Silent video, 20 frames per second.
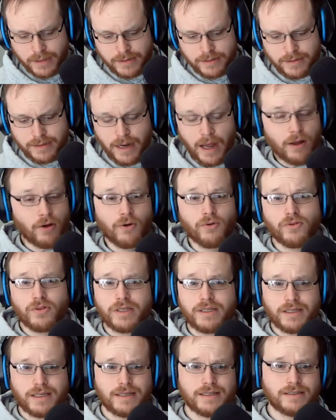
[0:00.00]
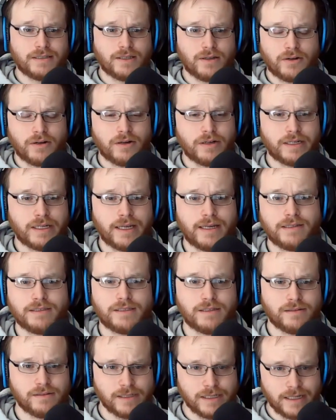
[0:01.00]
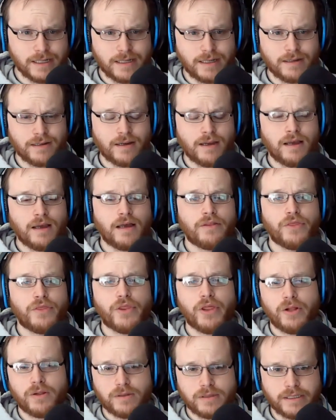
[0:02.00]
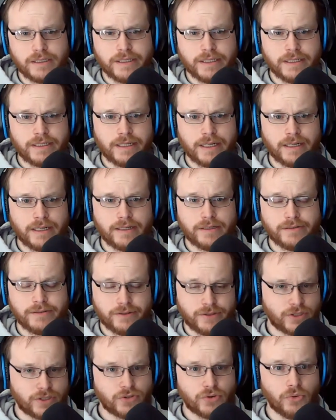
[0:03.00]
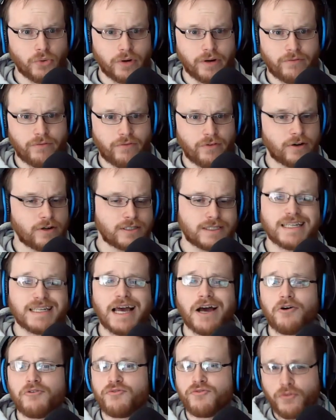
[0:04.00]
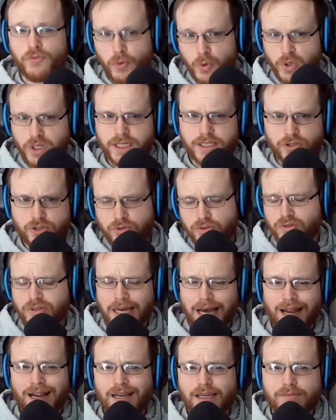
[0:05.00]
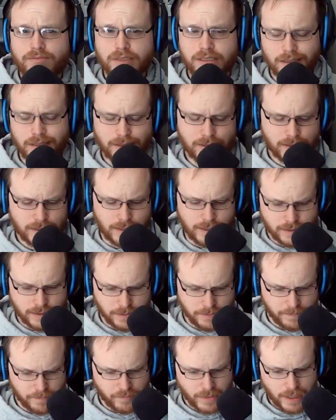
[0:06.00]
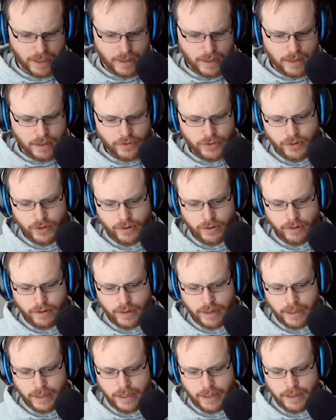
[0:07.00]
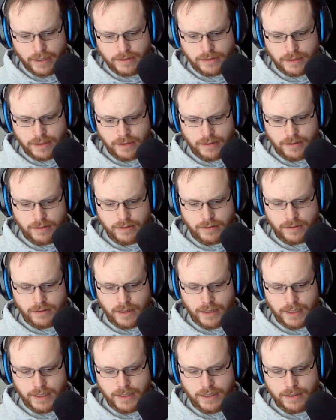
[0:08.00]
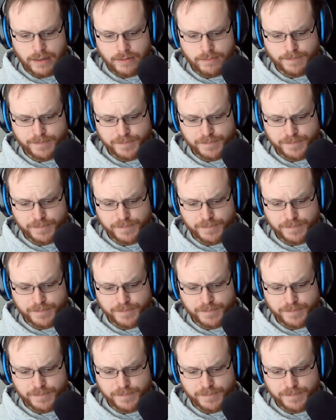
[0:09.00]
not only is the Hurricanes leading the league in scoring first now 42 times this season, the Hurricanes blue